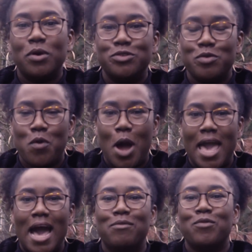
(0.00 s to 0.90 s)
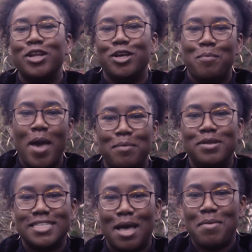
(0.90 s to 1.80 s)
wondering why I'm running a
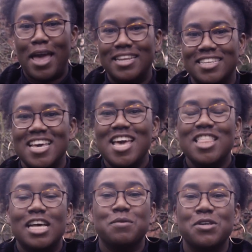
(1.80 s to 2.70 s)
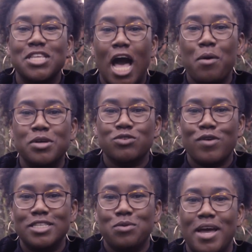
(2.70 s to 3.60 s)
paperless campaign. That's because I want to
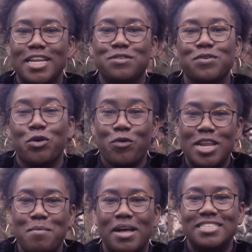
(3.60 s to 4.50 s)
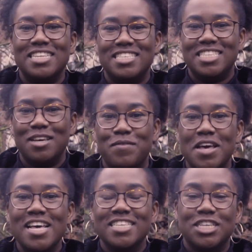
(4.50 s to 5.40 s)
raise awareness with a Green Impact initiative
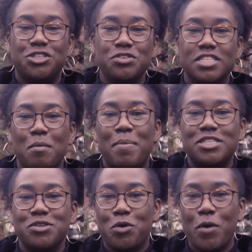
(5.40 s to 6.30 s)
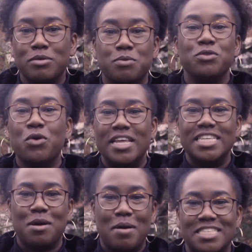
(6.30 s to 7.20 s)
so that students are better equipped with
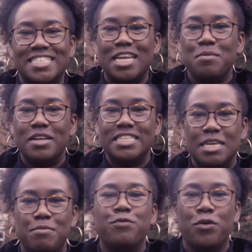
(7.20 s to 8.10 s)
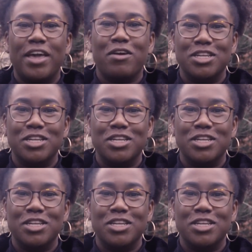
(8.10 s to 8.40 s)
knowledge about sustainability before they